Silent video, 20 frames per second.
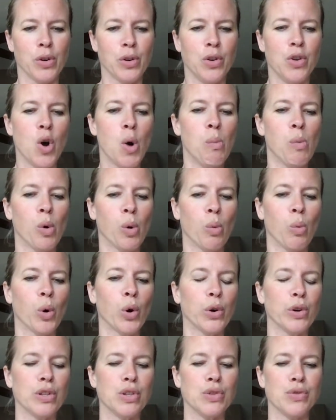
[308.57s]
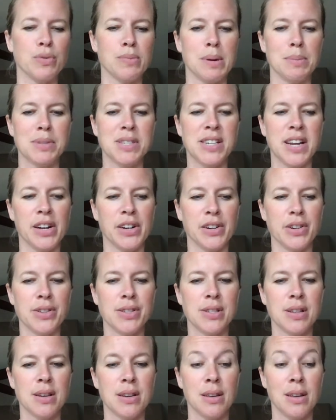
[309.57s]
no more words from
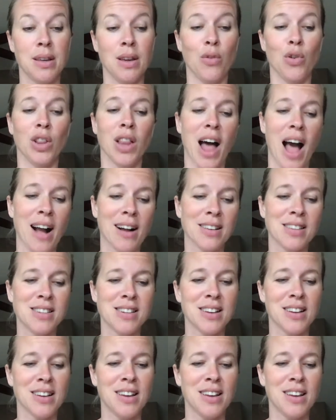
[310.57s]
upstairs. He relaxed.